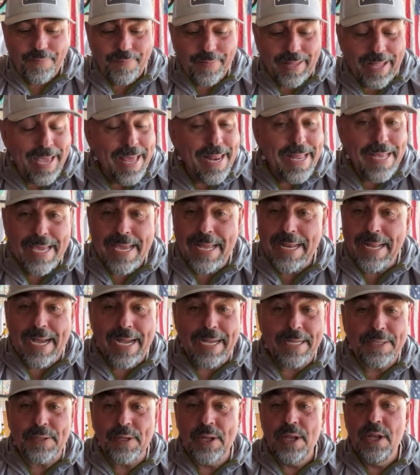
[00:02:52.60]
And again,
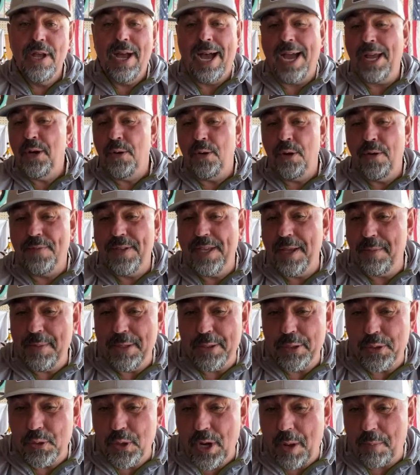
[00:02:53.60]
guys, I don't know if it get me in
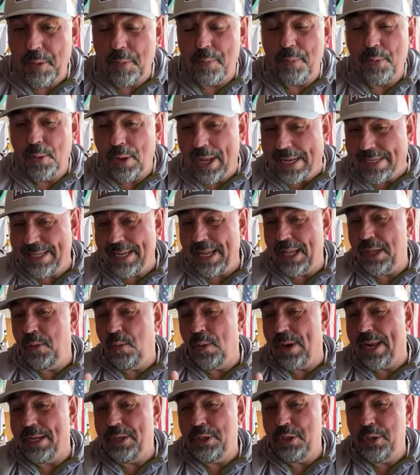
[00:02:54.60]
trouble, but I tell you what
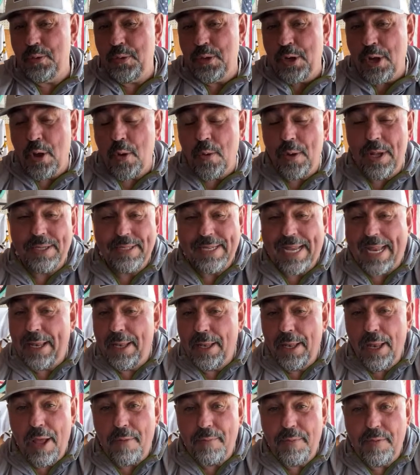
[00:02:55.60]
I do know is I
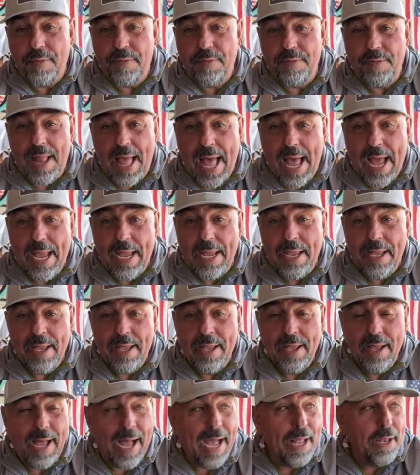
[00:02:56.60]
love to fly.
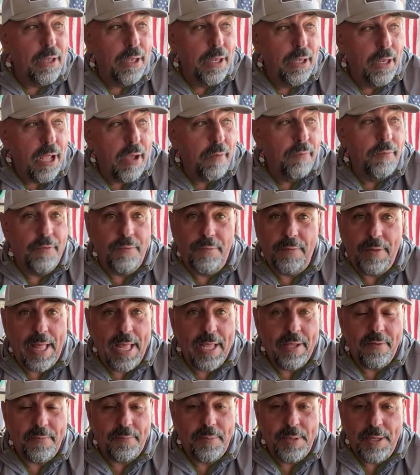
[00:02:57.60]
I love to fly
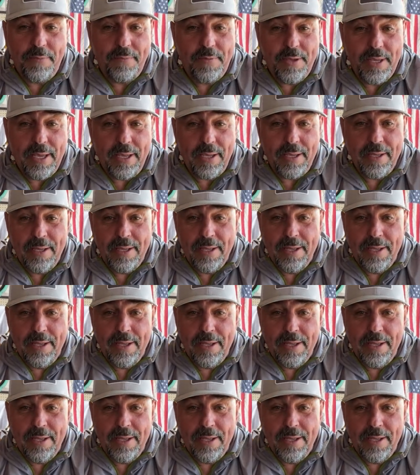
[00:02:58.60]
FPV.